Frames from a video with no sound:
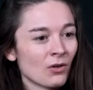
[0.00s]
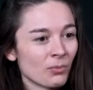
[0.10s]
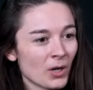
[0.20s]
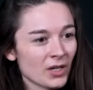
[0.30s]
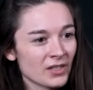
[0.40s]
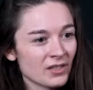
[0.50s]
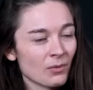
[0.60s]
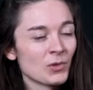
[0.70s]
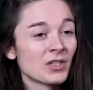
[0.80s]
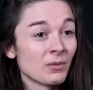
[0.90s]

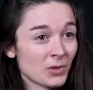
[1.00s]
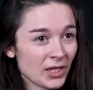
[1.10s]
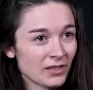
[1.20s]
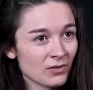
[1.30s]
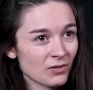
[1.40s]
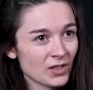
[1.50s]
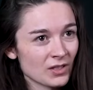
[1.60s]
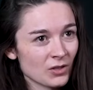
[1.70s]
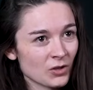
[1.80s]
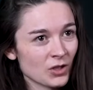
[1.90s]
Pakistan was the Objectives
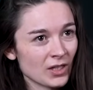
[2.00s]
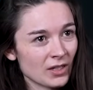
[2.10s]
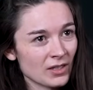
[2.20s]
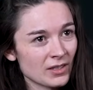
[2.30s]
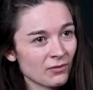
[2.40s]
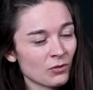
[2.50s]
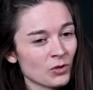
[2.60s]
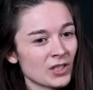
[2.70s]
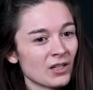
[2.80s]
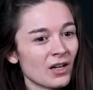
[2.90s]
Resolution in
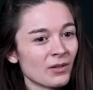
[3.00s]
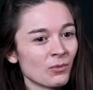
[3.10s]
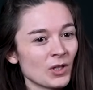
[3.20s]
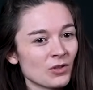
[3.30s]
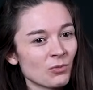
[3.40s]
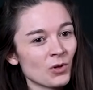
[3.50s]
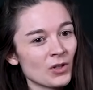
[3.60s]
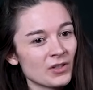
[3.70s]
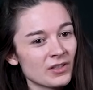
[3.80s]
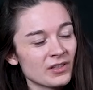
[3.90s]
1949, which
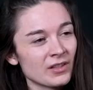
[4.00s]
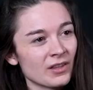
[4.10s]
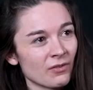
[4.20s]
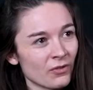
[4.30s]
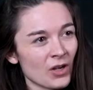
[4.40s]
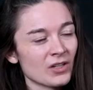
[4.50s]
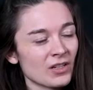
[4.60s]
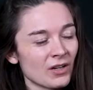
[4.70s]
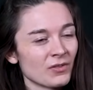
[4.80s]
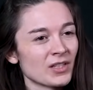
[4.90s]
was the first
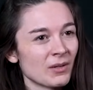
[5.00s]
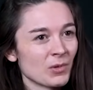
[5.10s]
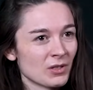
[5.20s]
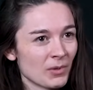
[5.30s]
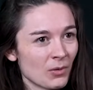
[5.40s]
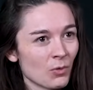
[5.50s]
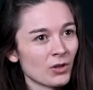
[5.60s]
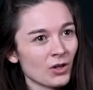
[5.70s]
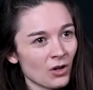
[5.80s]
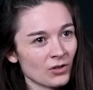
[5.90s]
kind of statement about what
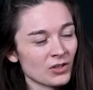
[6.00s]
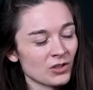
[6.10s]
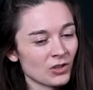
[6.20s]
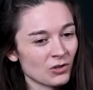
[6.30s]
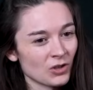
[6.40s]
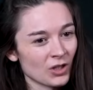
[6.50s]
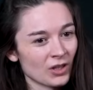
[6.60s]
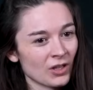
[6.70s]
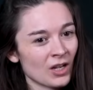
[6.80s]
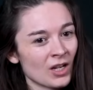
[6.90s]
the
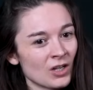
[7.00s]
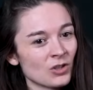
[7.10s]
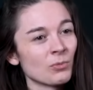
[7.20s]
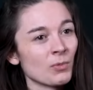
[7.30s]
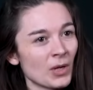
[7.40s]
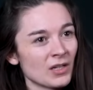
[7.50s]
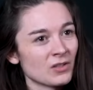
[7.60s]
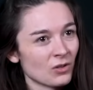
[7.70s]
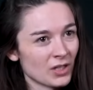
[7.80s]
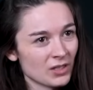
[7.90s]
constitution should be
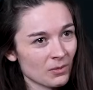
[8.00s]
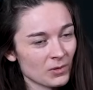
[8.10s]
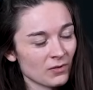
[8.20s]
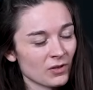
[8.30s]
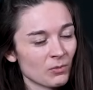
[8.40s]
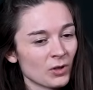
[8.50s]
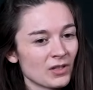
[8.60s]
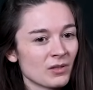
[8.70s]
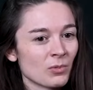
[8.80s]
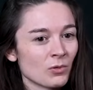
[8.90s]
based on in terms of the
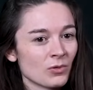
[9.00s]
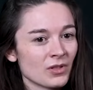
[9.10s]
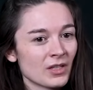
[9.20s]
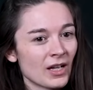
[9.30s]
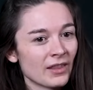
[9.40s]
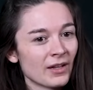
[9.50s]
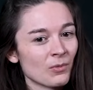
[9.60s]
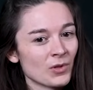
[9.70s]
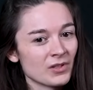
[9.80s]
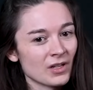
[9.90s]
principles. And that
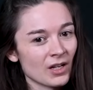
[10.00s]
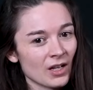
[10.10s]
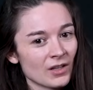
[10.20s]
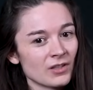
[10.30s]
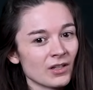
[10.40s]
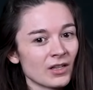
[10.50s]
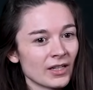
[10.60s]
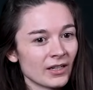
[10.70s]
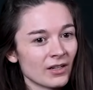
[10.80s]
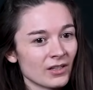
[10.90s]
was under
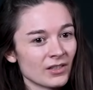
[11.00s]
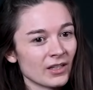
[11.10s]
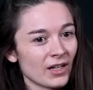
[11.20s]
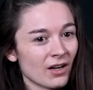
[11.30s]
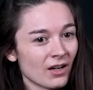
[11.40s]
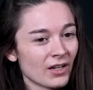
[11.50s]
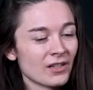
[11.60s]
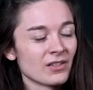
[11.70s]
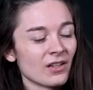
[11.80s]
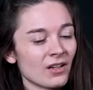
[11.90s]
Liaquat Ali Khan
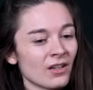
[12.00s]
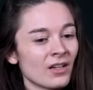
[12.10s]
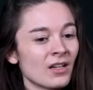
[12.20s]
as the